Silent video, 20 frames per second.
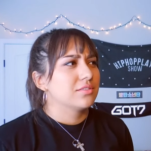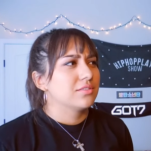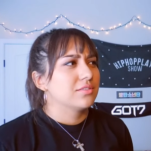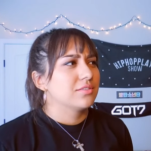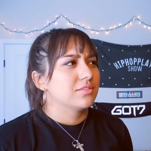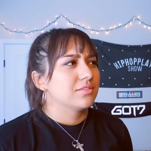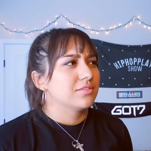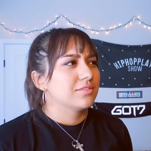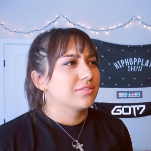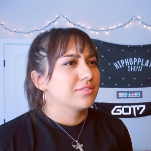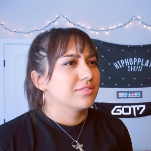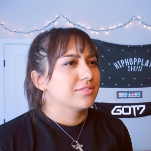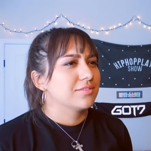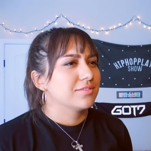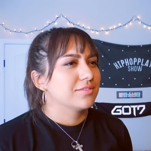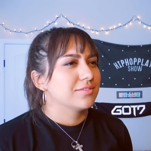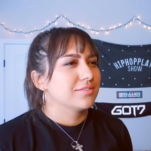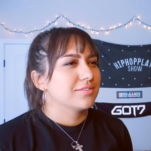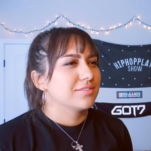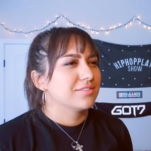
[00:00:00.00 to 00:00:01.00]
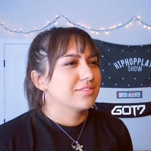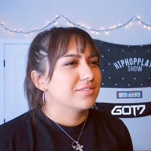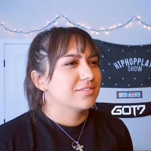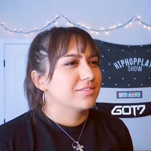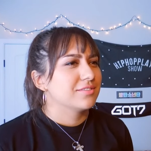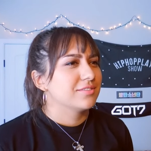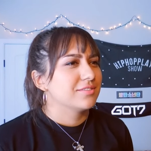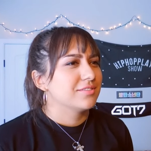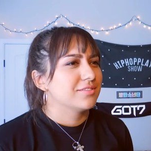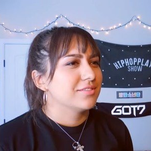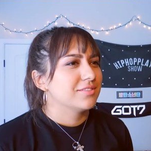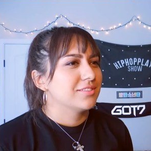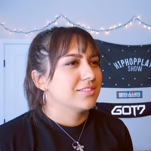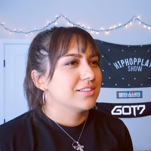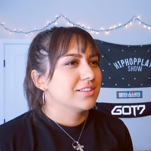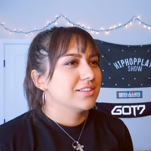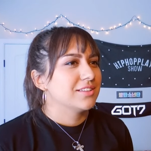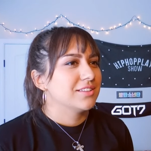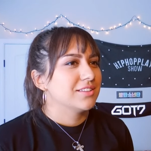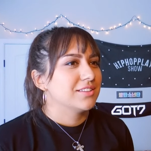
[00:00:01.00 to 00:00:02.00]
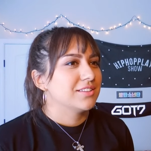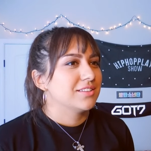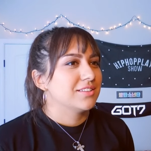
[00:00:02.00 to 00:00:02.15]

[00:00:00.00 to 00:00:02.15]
(silence)